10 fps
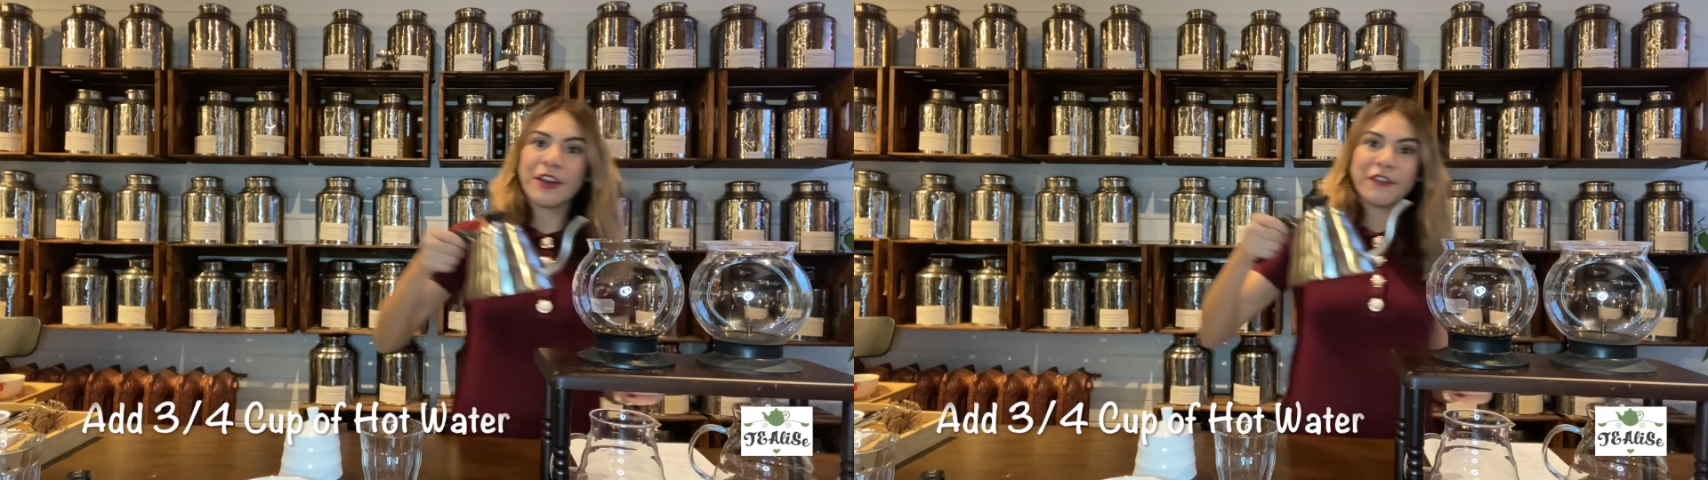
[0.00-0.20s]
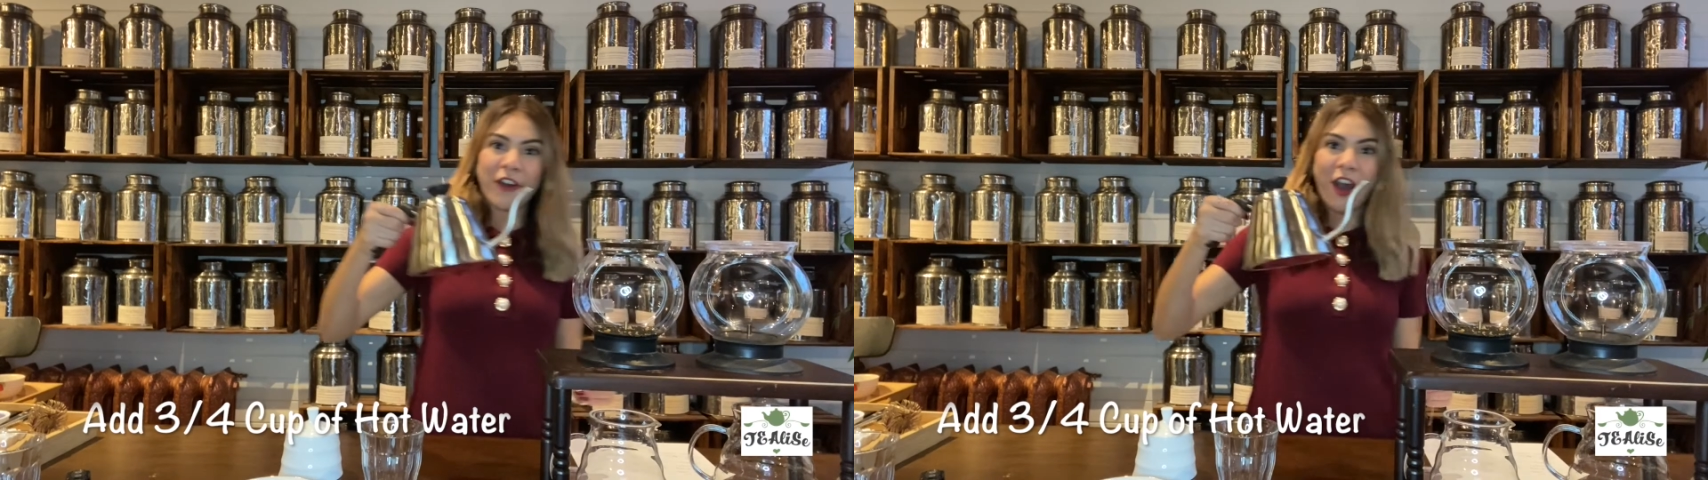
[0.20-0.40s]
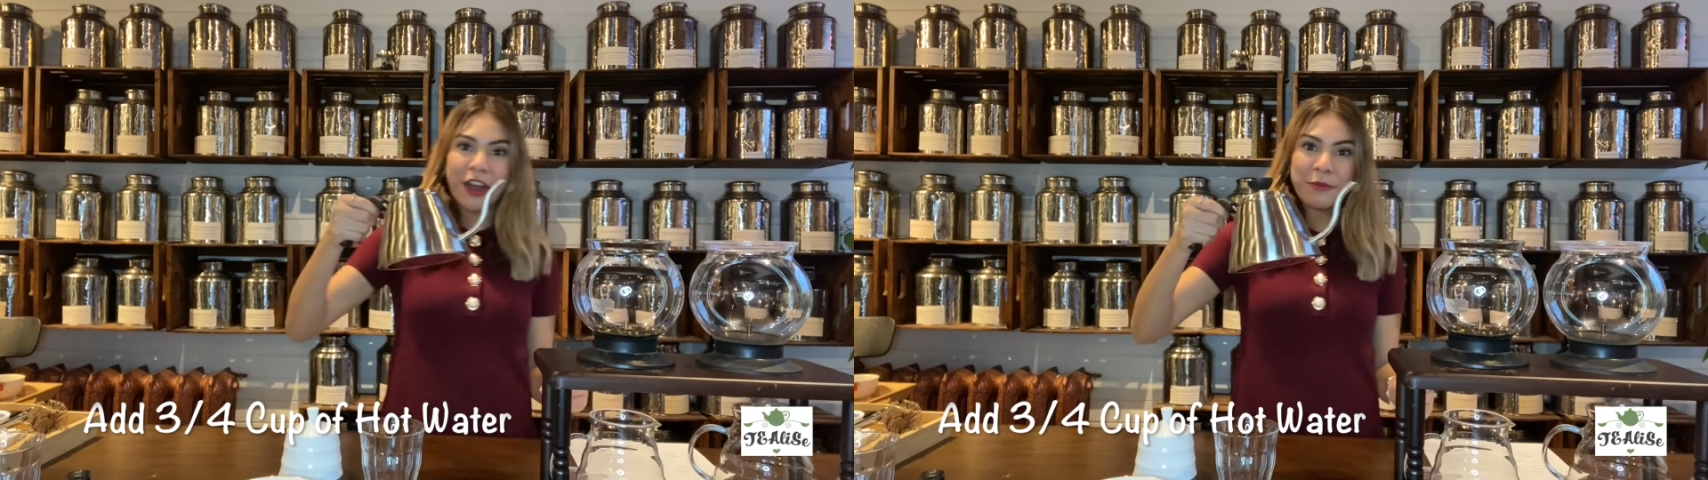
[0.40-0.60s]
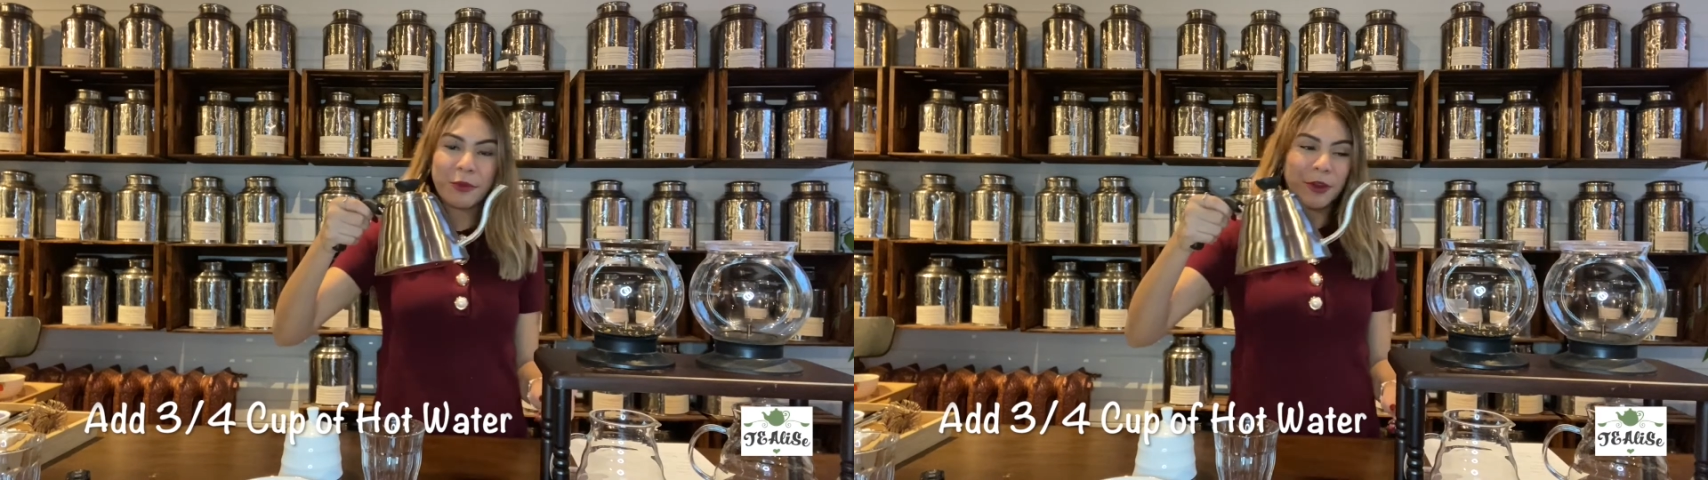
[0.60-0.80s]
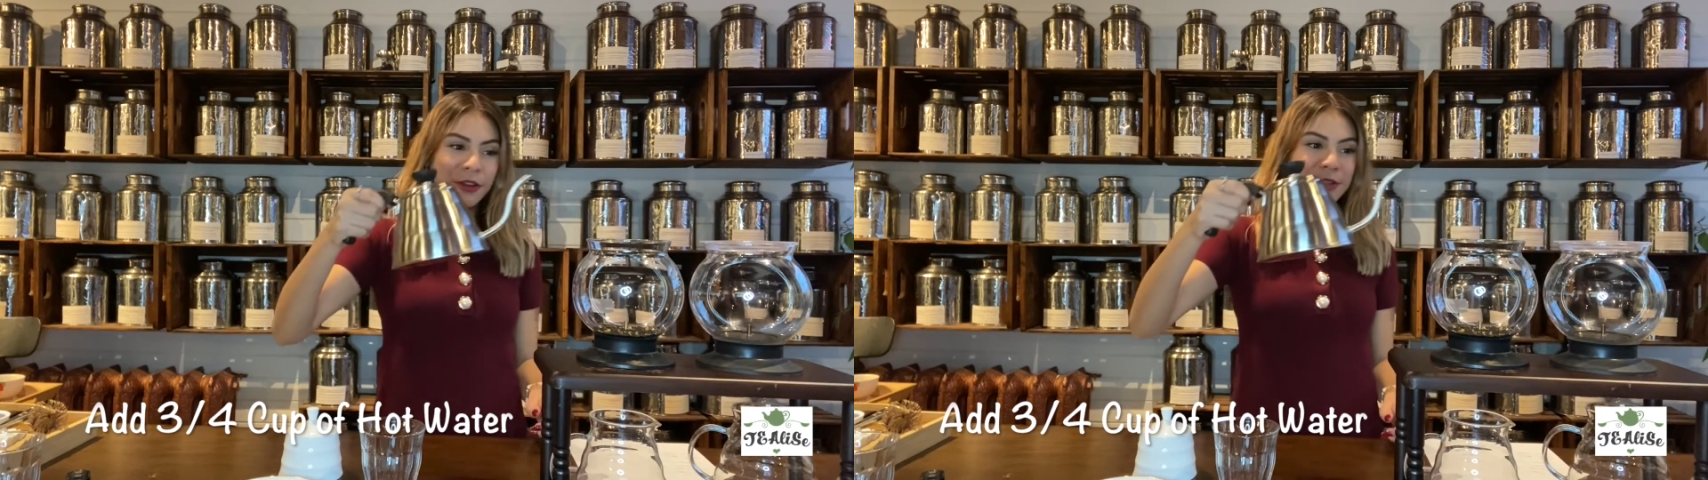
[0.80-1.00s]
of hot
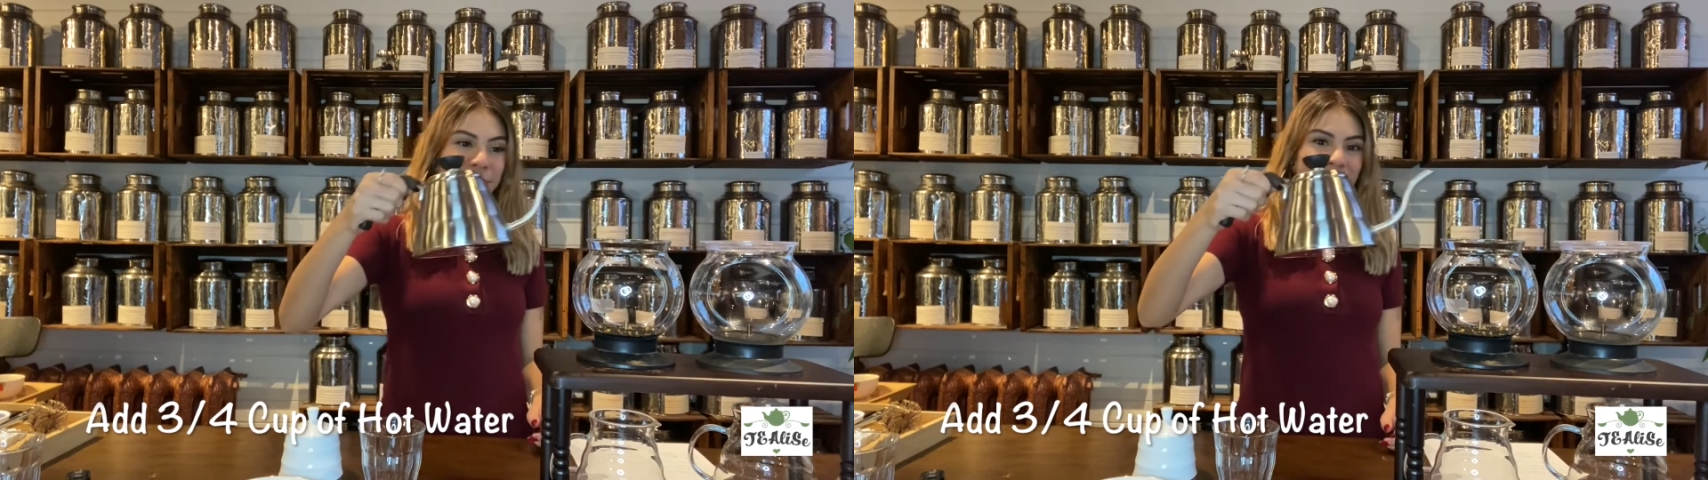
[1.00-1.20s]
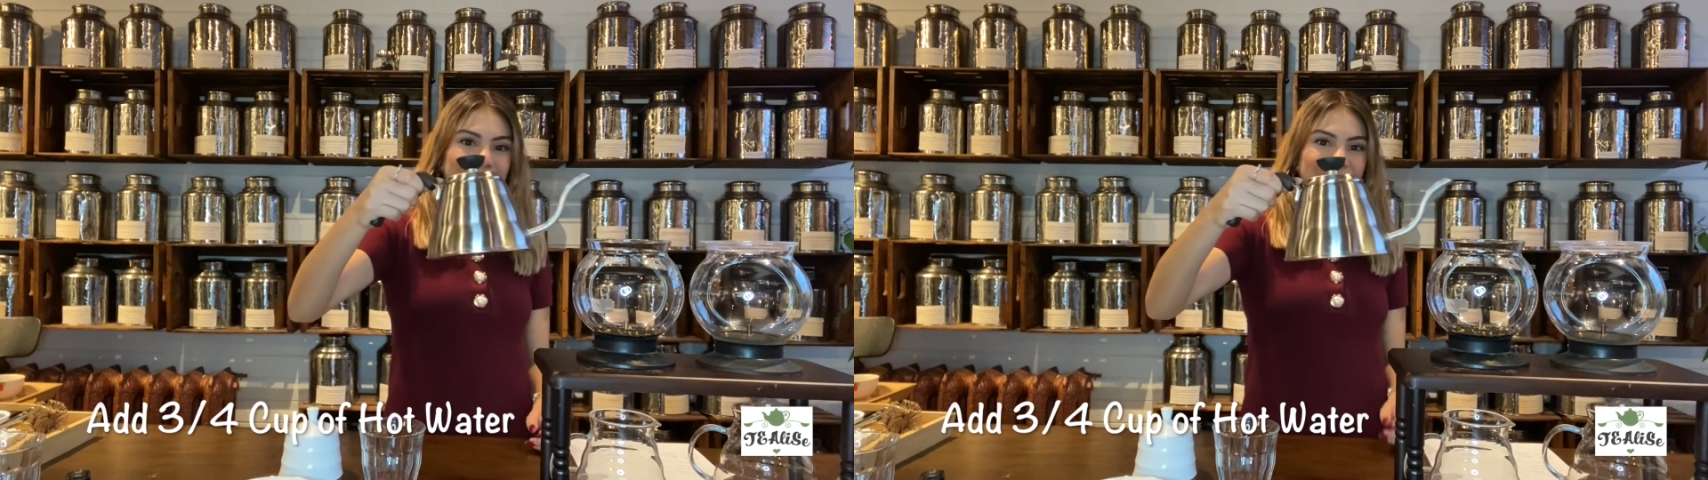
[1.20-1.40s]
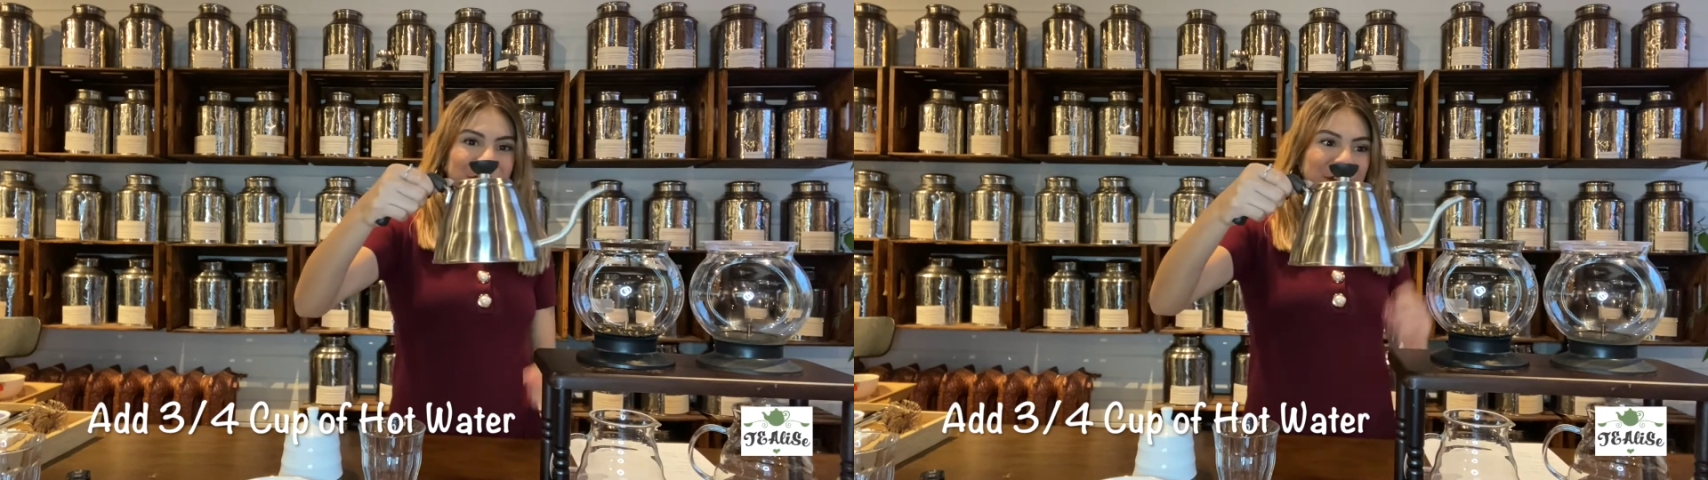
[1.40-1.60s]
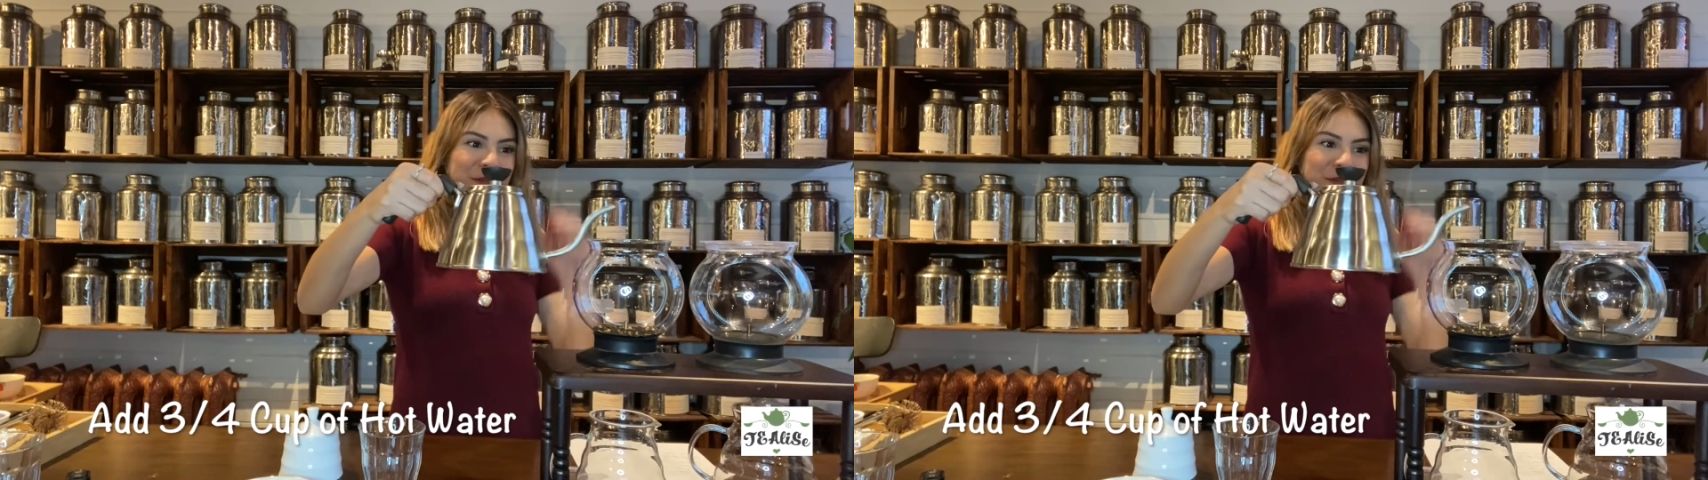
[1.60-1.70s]
boiled water.